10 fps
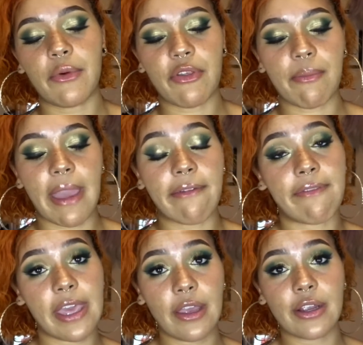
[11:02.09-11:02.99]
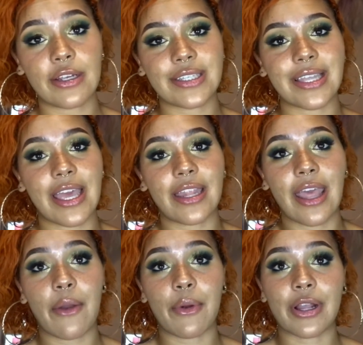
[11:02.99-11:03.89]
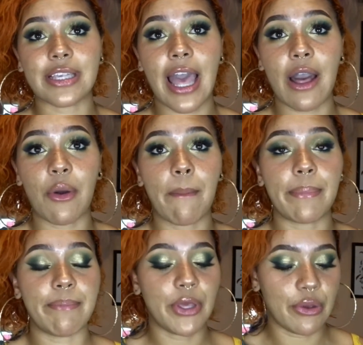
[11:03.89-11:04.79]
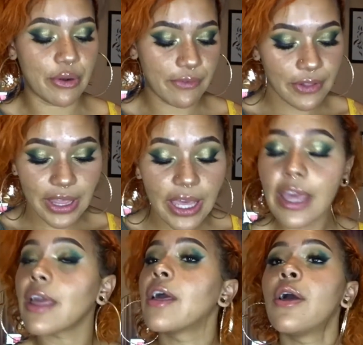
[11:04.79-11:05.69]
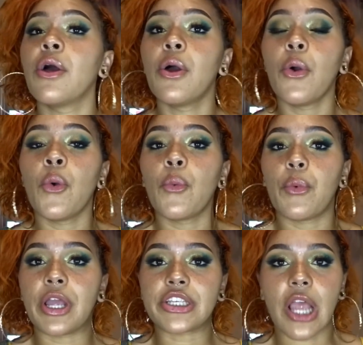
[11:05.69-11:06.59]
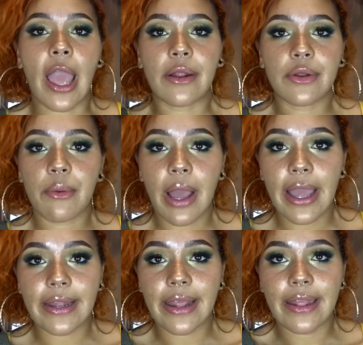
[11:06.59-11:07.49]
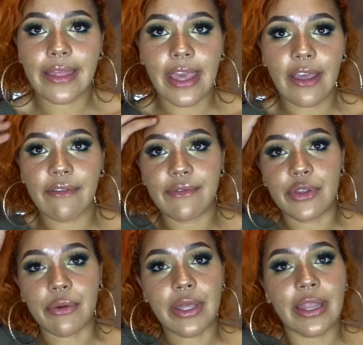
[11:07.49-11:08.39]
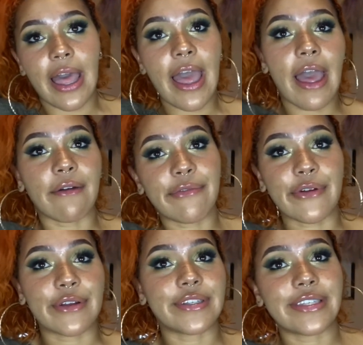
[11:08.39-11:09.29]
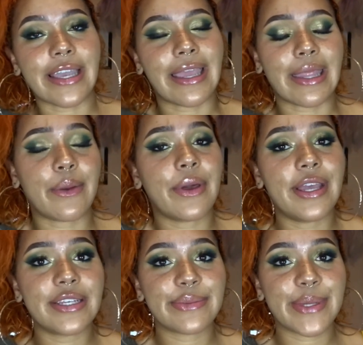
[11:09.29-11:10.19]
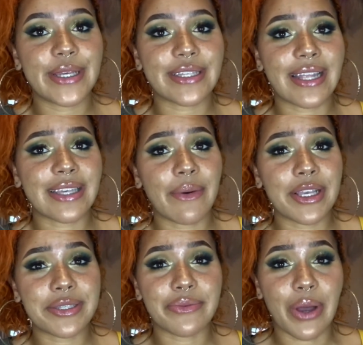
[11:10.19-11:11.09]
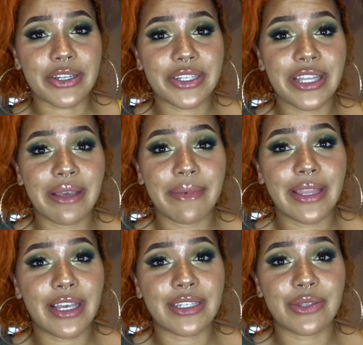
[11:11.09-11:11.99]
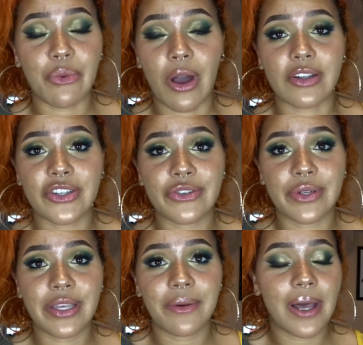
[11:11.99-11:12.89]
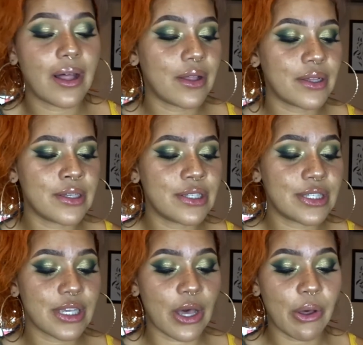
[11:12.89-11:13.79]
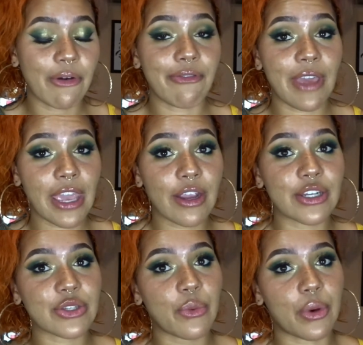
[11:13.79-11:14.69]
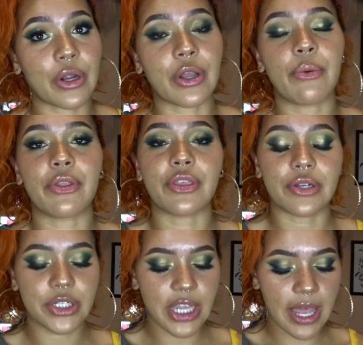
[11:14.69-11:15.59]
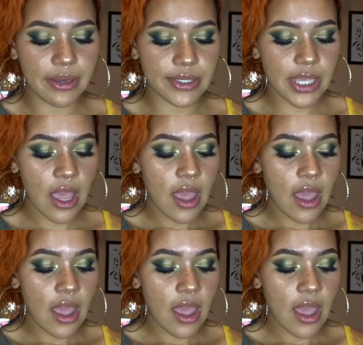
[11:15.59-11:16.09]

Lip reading: with my fingers, then they worked out beautifully, which I don't know why I didn't think of doing that at first anyways, because that's how I swatched them, and they swatched really well. So fingers work with those shadows.